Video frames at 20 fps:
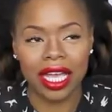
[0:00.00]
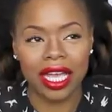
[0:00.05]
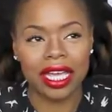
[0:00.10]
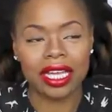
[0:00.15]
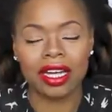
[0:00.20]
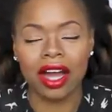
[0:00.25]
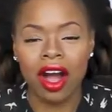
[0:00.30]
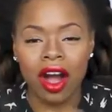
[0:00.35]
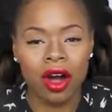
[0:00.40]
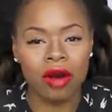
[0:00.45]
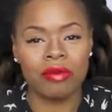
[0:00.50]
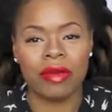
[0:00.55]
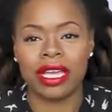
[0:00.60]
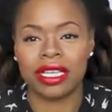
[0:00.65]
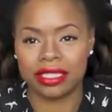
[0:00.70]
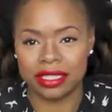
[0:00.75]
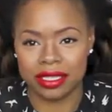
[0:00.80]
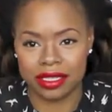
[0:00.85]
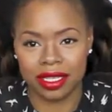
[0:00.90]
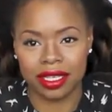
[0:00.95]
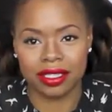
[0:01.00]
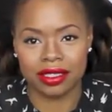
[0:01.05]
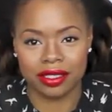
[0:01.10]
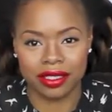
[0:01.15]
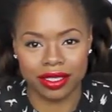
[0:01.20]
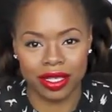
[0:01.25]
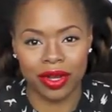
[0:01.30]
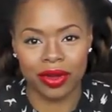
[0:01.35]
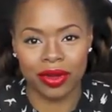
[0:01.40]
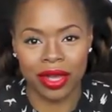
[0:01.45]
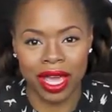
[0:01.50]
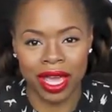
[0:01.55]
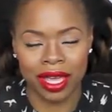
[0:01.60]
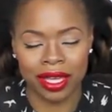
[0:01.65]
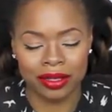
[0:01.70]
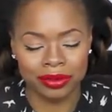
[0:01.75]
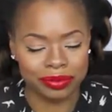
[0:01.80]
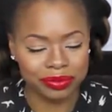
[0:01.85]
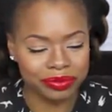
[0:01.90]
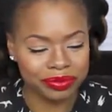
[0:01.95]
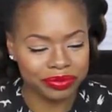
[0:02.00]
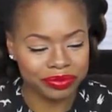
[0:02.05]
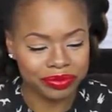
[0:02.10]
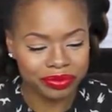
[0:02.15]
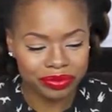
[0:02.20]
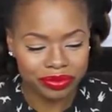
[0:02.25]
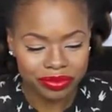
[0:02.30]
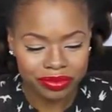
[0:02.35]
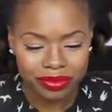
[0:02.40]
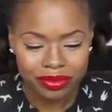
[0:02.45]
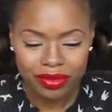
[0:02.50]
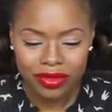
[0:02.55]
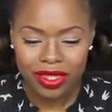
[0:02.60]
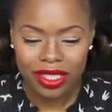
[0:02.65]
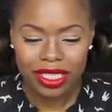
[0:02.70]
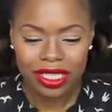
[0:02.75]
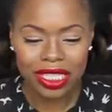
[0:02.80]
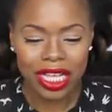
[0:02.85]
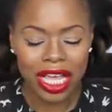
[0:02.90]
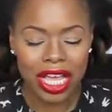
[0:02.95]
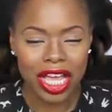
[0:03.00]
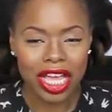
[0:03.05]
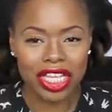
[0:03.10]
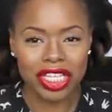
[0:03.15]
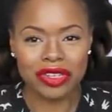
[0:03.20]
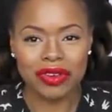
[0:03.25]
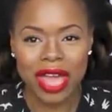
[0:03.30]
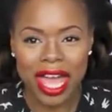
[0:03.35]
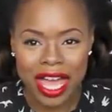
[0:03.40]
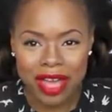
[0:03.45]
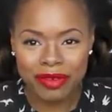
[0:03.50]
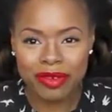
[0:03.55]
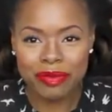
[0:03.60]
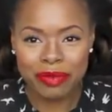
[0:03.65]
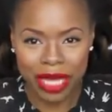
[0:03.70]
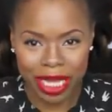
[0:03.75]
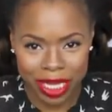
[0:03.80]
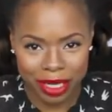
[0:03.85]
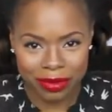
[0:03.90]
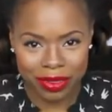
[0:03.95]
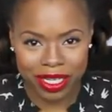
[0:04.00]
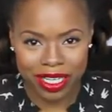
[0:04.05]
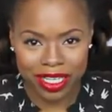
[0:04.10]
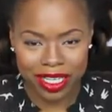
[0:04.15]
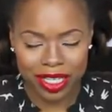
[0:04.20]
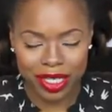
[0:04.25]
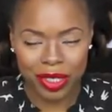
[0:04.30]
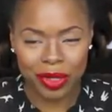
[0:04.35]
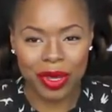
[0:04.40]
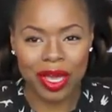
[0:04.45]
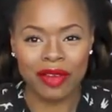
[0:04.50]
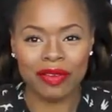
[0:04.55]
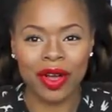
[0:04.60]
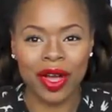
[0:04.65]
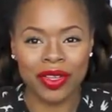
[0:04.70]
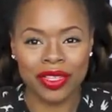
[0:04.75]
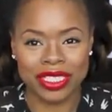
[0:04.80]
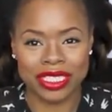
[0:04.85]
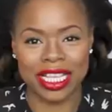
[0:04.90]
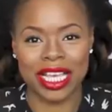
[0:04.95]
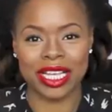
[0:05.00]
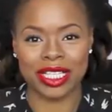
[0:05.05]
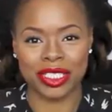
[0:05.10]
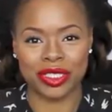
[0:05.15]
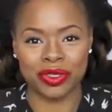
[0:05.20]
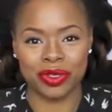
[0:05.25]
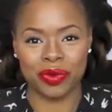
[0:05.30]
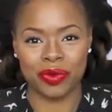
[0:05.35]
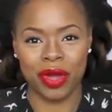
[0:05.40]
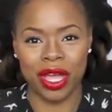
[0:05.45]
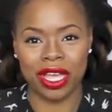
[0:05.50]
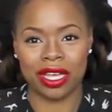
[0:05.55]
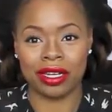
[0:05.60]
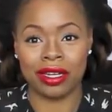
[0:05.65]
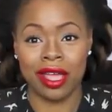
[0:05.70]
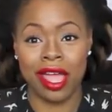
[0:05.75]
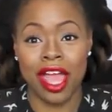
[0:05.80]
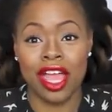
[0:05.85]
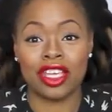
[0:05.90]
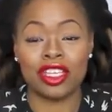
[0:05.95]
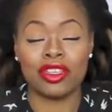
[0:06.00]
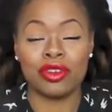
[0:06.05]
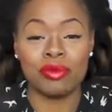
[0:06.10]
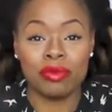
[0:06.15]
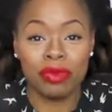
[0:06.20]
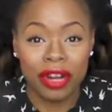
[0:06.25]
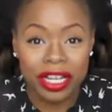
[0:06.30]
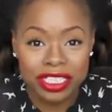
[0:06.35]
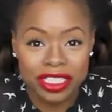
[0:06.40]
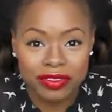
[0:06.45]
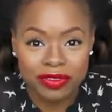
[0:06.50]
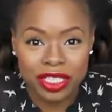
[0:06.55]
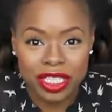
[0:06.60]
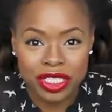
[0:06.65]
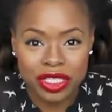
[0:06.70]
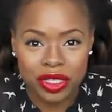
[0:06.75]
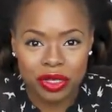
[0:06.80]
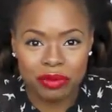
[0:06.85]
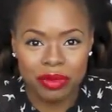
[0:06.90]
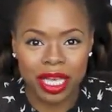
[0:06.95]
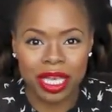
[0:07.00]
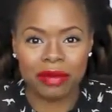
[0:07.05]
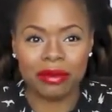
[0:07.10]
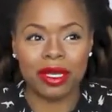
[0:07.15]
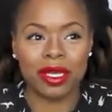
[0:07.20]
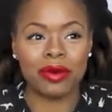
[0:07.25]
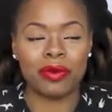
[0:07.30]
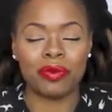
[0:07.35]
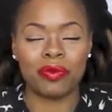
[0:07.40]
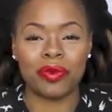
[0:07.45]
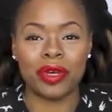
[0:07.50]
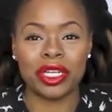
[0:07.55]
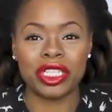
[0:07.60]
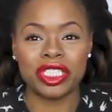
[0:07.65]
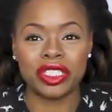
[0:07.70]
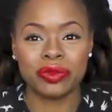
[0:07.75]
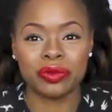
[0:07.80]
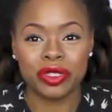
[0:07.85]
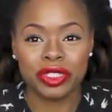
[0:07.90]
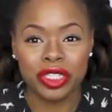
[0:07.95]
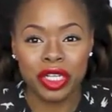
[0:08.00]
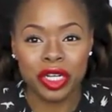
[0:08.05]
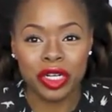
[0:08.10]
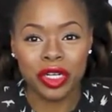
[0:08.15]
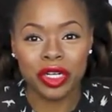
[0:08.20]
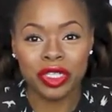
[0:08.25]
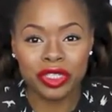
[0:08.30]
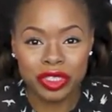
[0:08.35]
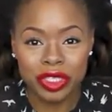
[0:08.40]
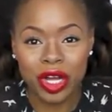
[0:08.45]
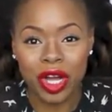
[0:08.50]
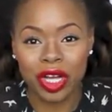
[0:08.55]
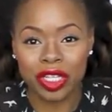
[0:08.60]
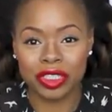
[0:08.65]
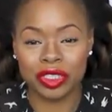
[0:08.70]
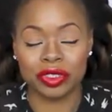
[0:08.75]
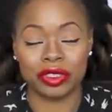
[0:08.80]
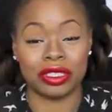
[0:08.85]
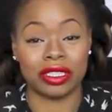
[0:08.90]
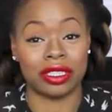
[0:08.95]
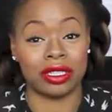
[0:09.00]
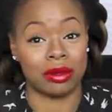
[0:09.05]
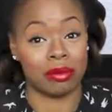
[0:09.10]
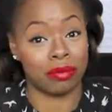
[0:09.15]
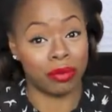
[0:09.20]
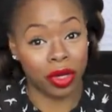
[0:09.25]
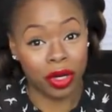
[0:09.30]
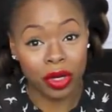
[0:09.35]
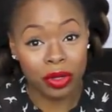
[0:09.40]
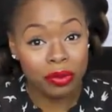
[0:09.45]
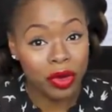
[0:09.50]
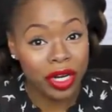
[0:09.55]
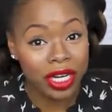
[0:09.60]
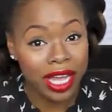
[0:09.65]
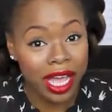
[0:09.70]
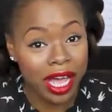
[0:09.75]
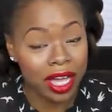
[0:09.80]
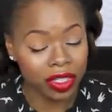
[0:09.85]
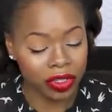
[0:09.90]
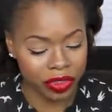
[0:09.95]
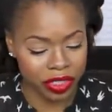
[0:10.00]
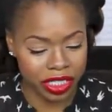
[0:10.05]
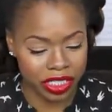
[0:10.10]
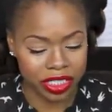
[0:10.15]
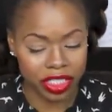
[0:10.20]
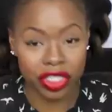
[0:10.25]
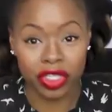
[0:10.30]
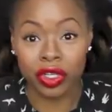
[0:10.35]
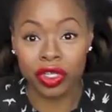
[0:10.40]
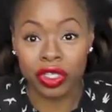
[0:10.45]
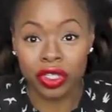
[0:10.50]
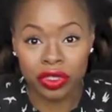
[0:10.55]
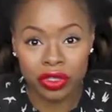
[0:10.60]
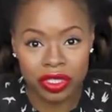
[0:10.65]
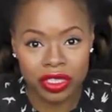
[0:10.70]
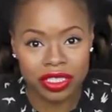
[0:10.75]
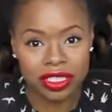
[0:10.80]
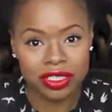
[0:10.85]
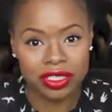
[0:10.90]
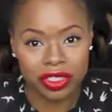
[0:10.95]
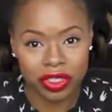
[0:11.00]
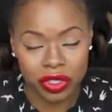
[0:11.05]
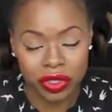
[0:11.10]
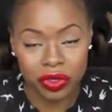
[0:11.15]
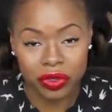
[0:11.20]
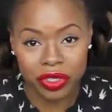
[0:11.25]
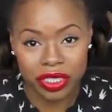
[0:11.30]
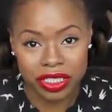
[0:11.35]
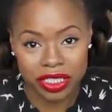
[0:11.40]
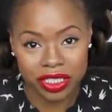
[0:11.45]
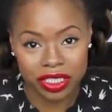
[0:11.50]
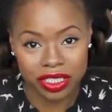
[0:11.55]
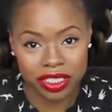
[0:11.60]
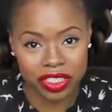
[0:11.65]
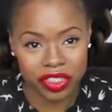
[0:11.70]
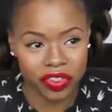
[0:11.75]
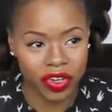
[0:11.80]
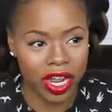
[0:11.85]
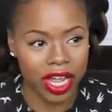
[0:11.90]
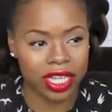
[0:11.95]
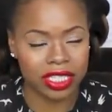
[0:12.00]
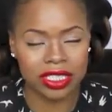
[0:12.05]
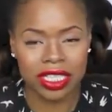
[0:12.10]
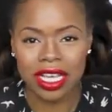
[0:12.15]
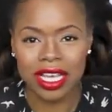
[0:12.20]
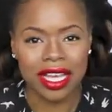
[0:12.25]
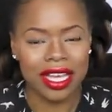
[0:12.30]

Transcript: it all makes sense, okay? You have a baby, you have all this extra weight. You breastfeed your baby, which in return causes you to burn more calories, your uterus to contract,